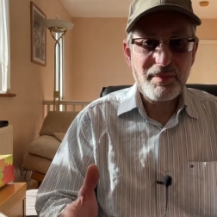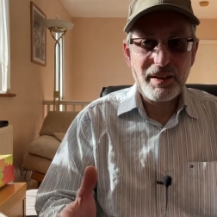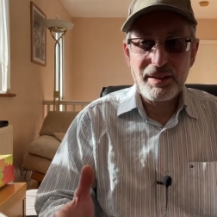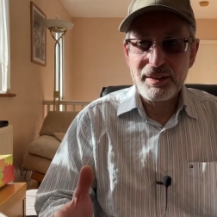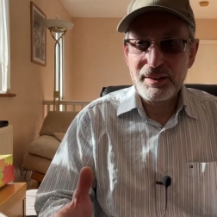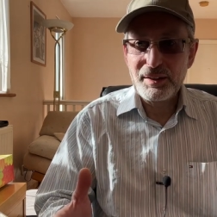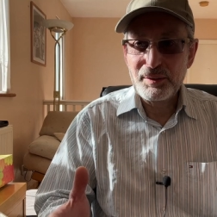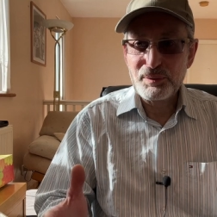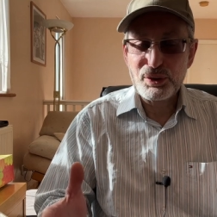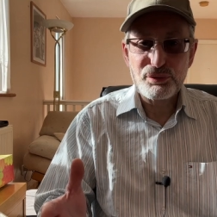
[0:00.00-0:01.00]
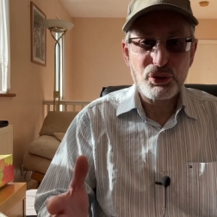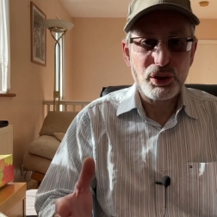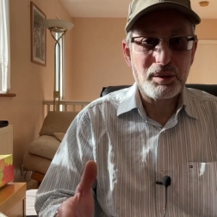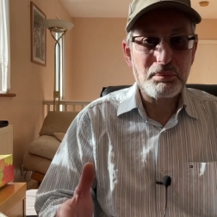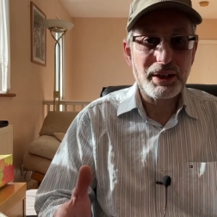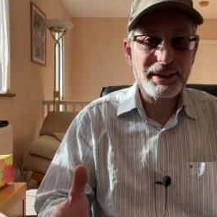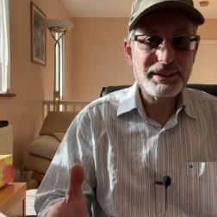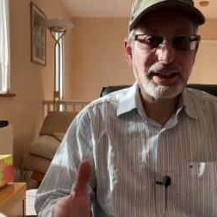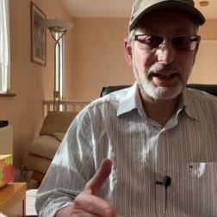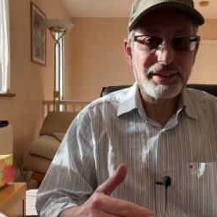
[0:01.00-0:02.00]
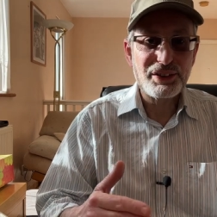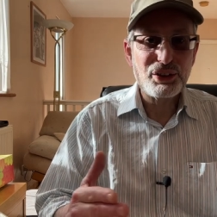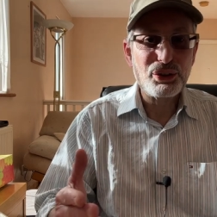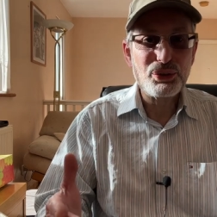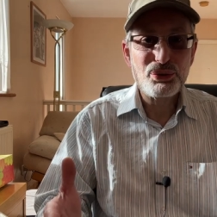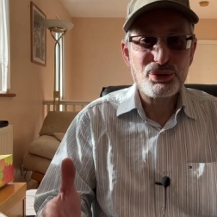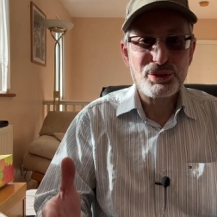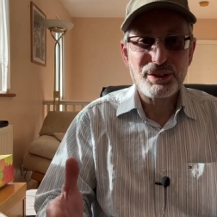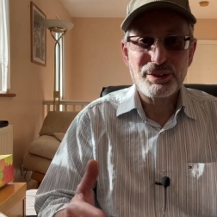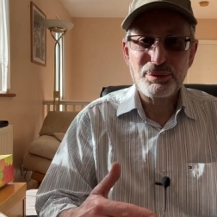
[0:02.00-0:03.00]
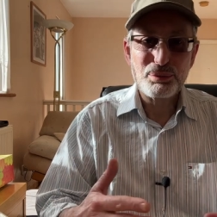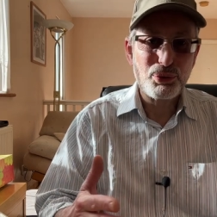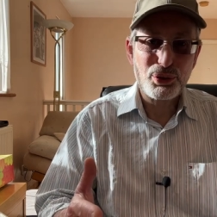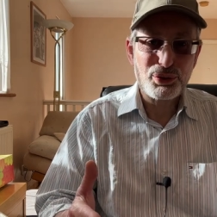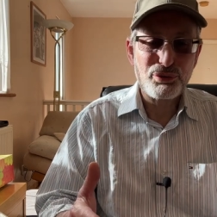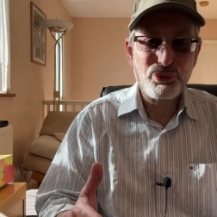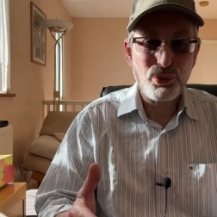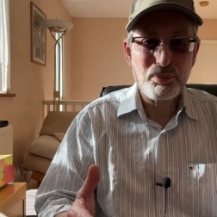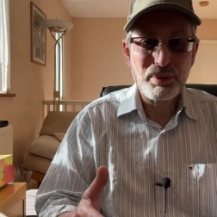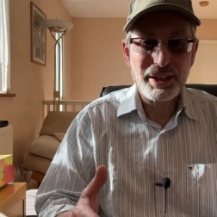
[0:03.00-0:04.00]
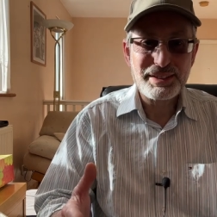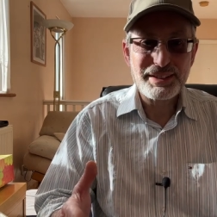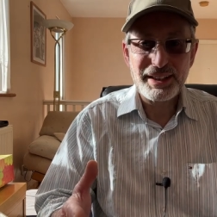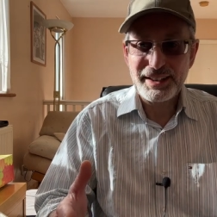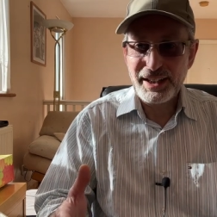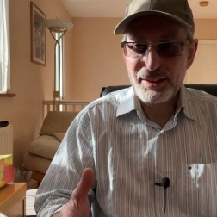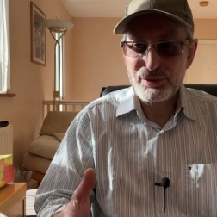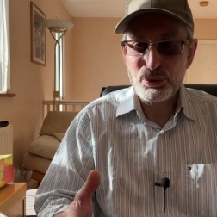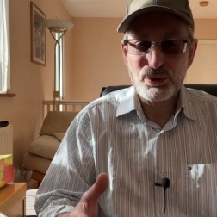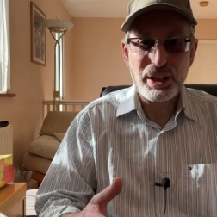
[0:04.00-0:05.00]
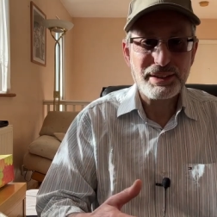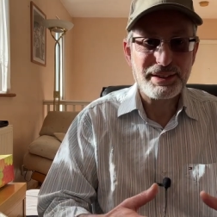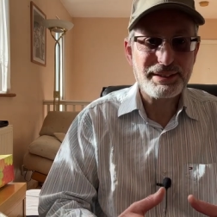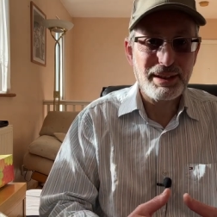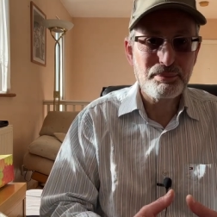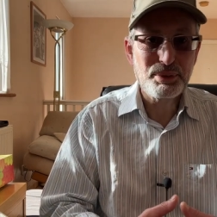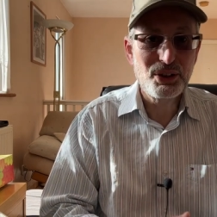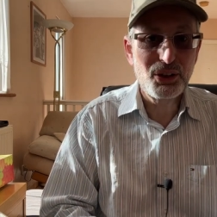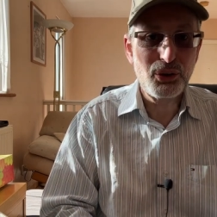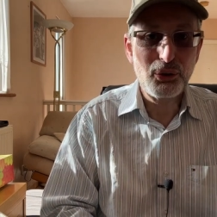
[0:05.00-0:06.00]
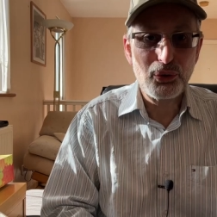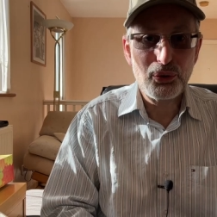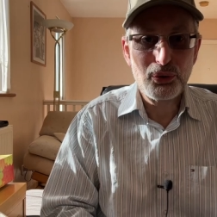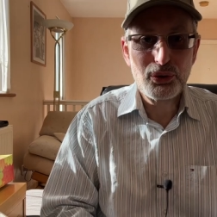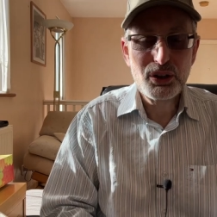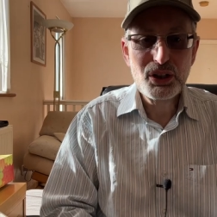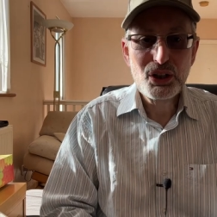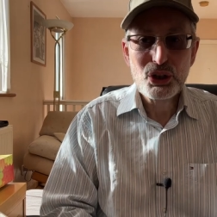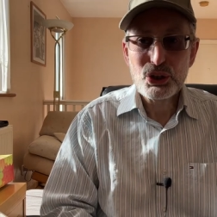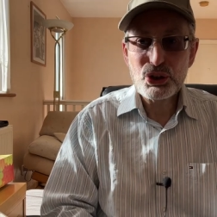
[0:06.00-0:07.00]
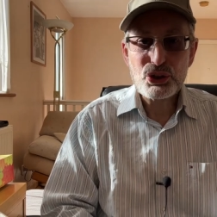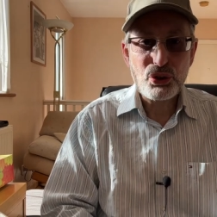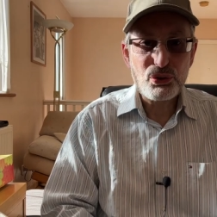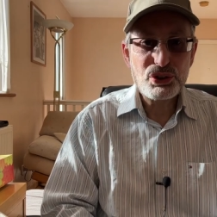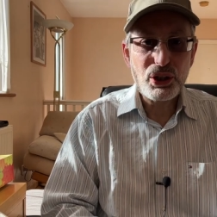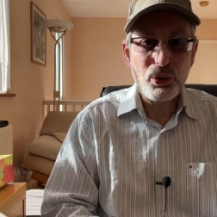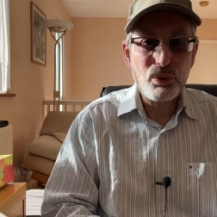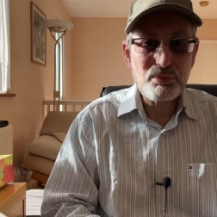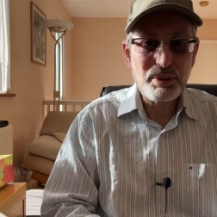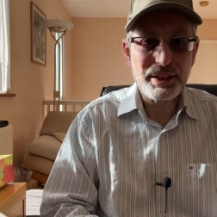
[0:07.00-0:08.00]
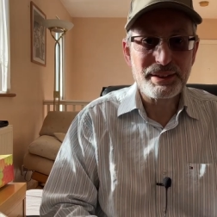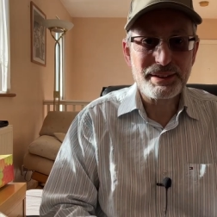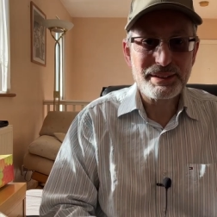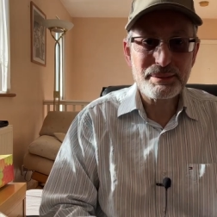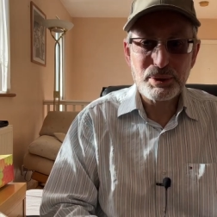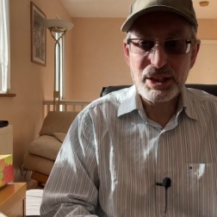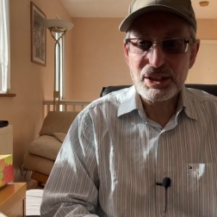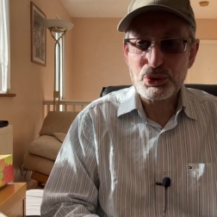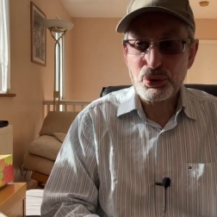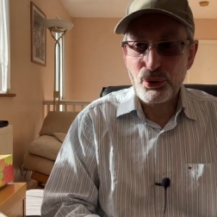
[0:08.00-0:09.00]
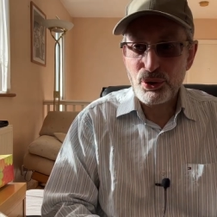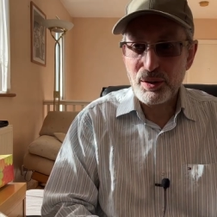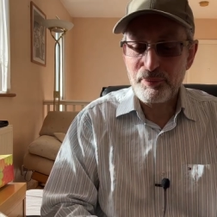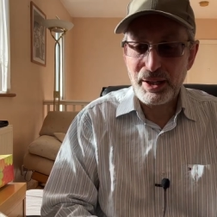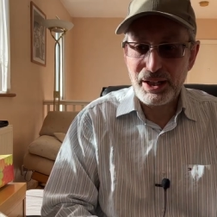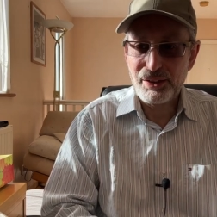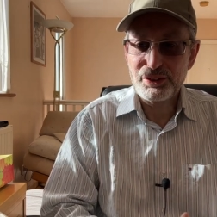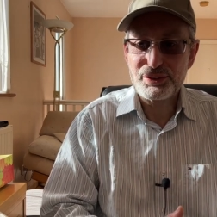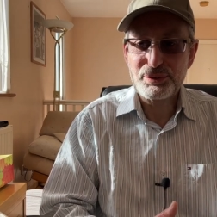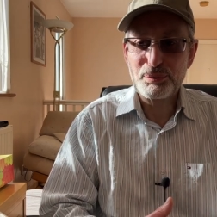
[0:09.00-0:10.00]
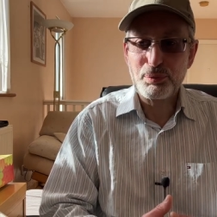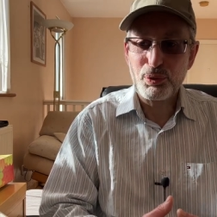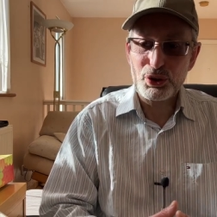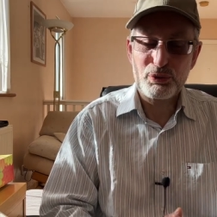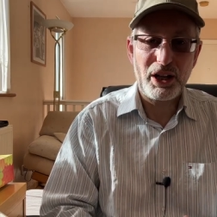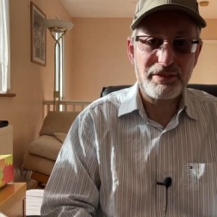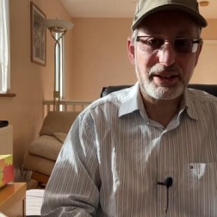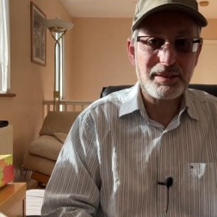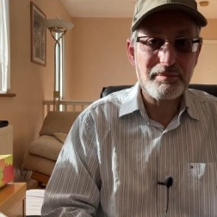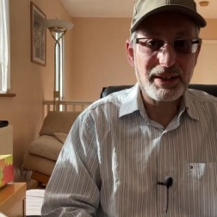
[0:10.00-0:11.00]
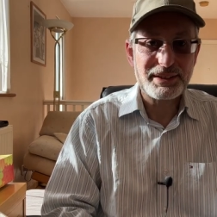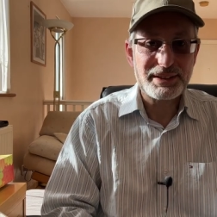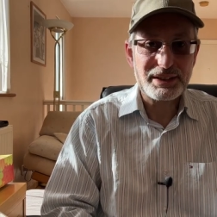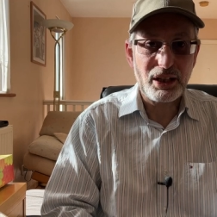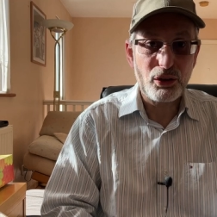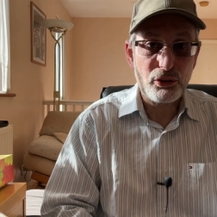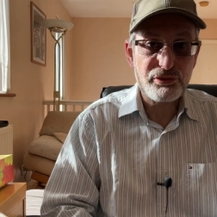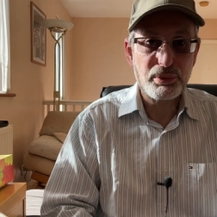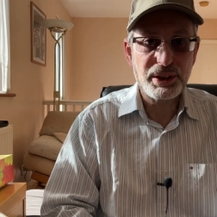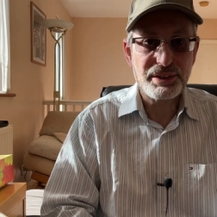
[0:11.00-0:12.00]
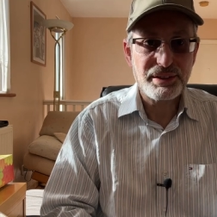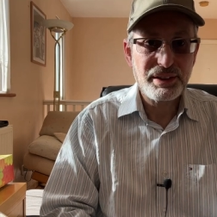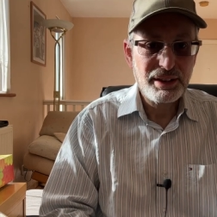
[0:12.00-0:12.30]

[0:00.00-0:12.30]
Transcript: um, you've got your blend, either you used uh, one of the four blends they gave you as a sampler or you chose your own blend, and we're going to talk about what do I recommend to start off with.